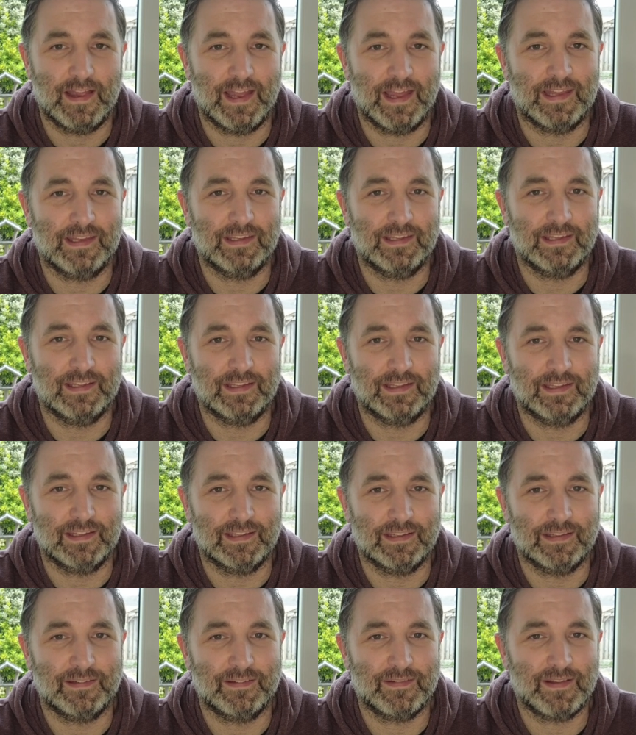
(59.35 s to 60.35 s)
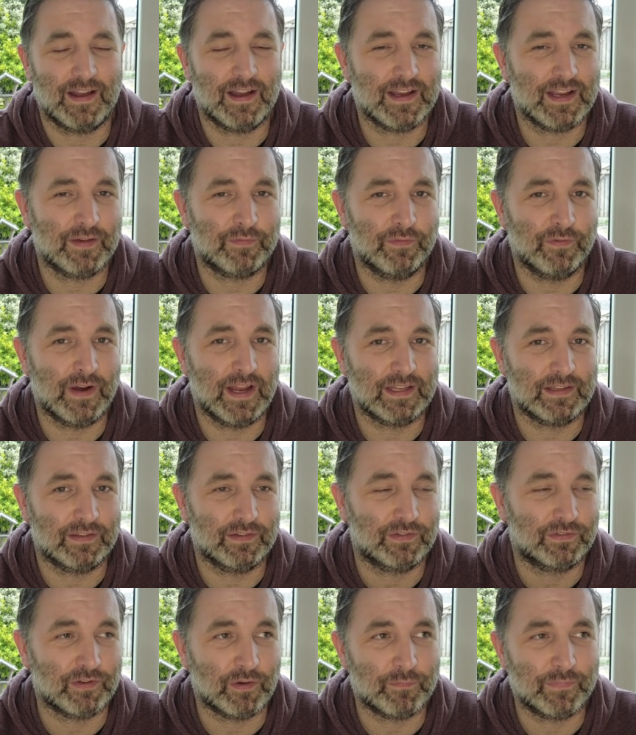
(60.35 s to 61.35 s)
and I have read
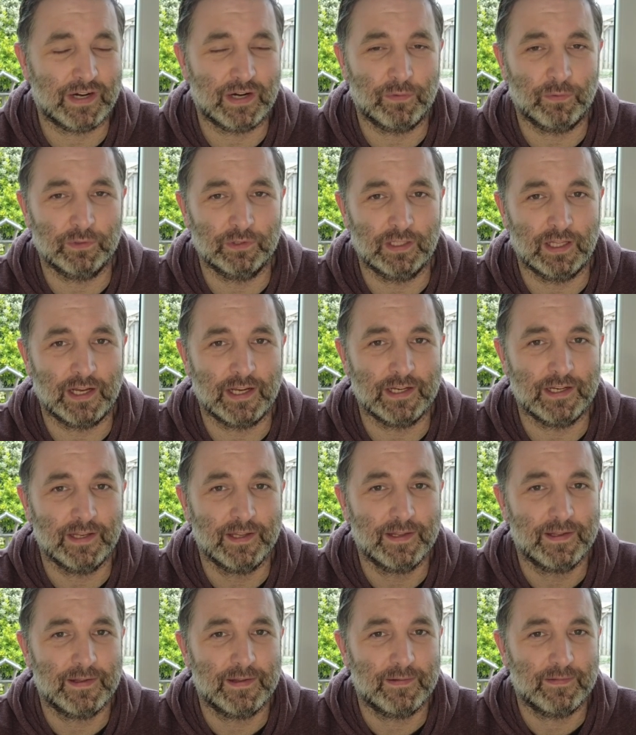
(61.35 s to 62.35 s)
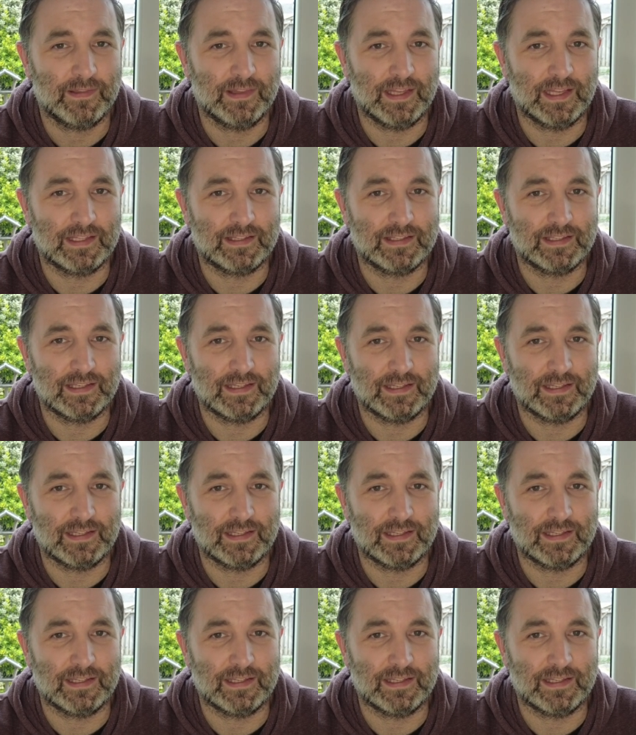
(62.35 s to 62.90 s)
somewhere online that